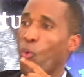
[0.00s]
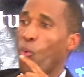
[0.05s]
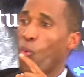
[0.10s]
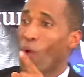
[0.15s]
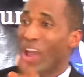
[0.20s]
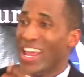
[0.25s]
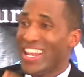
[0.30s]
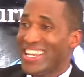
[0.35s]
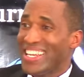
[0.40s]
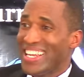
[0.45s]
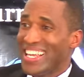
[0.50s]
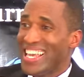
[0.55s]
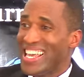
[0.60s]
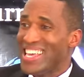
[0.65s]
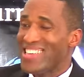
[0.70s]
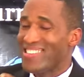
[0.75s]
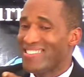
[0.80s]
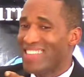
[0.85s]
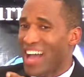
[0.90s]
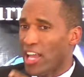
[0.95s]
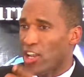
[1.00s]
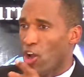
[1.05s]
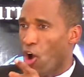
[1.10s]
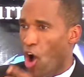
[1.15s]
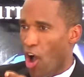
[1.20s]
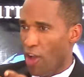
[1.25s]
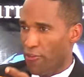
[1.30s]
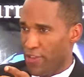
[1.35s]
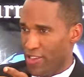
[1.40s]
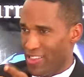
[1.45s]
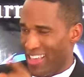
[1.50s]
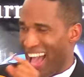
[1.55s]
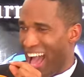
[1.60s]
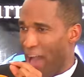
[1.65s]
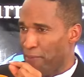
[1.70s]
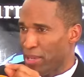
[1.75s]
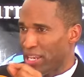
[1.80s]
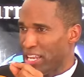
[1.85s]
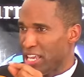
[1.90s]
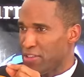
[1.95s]
when is that harvest?
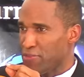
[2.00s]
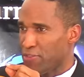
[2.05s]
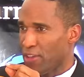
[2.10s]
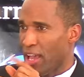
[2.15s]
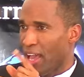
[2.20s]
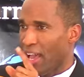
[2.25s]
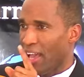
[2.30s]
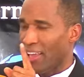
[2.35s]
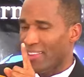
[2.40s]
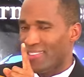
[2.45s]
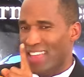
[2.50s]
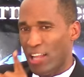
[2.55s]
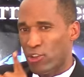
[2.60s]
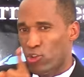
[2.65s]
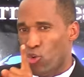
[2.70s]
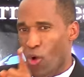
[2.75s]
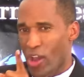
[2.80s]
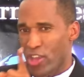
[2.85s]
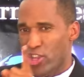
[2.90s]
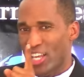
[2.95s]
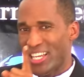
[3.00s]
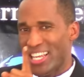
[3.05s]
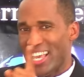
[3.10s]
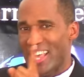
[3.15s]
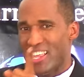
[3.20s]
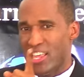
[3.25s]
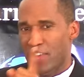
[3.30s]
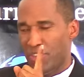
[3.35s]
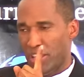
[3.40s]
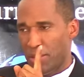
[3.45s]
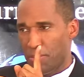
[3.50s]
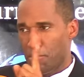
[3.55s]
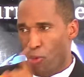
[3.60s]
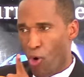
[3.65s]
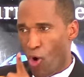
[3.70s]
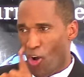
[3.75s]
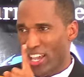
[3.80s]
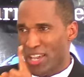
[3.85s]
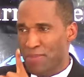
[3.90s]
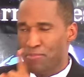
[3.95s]
I believe that question is even
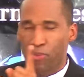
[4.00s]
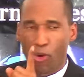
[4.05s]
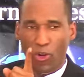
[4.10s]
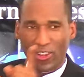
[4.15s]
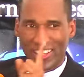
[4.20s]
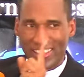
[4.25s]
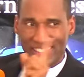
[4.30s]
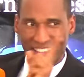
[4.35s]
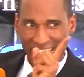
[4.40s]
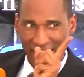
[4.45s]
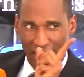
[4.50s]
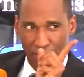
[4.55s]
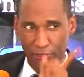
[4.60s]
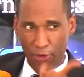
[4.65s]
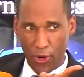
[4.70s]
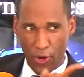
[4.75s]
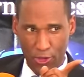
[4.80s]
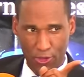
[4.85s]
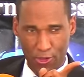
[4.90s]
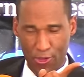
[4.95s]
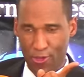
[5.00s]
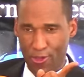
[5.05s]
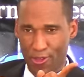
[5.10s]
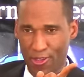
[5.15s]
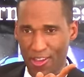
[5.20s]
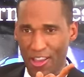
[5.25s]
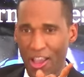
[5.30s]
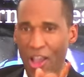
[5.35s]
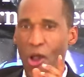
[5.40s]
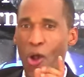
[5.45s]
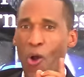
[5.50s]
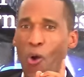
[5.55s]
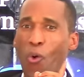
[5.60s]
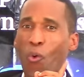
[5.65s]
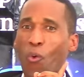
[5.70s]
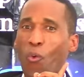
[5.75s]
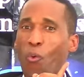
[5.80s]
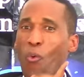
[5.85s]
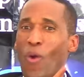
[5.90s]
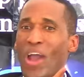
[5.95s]
more important than the first.
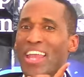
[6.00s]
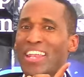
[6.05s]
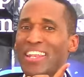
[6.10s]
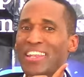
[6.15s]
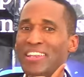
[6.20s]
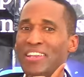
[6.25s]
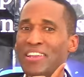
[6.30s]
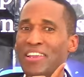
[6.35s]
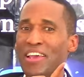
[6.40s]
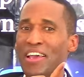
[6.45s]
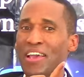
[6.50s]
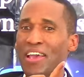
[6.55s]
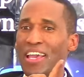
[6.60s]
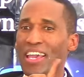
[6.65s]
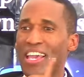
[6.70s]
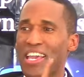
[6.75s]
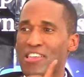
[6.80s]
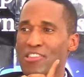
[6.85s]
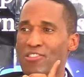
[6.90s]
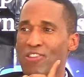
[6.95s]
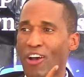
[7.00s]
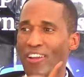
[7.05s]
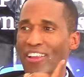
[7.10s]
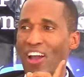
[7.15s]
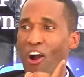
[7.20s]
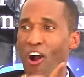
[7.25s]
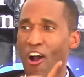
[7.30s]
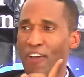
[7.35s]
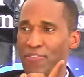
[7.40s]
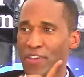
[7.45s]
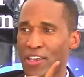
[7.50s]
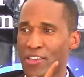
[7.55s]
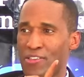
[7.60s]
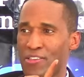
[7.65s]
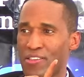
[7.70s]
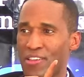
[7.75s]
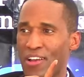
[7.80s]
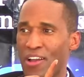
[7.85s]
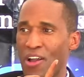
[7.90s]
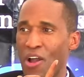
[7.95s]
When is that
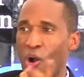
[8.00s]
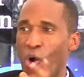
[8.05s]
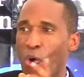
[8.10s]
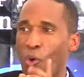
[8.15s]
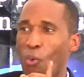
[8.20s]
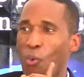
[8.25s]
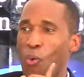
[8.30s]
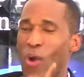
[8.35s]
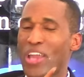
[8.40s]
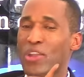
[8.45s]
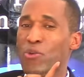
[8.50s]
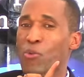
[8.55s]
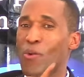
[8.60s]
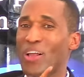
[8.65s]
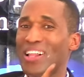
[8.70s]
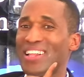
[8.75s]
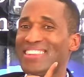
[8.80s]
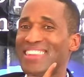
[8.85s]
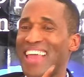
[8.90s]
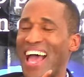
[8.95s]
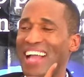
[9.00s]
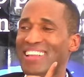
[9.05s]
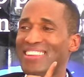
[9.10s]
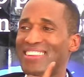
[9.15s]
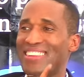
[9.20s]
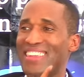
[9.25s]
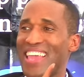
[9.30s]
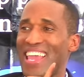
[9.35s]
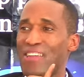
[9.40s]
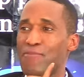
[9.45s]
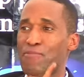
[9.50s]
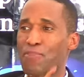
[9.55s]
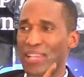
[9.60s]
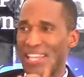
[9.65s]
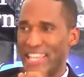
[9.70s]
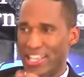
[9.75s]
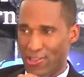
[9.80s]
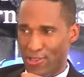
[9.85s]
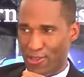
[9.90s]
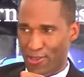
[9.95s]
harvest? When will that take
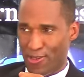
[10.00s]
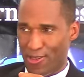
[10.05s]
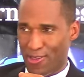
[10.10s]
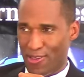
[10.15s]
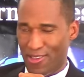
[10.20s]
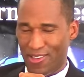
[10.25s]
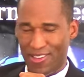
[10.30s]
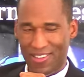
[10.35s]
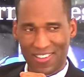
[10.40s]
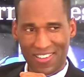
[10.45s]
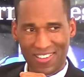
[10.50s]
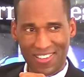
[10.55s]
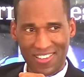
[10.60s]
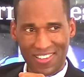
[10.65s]
place?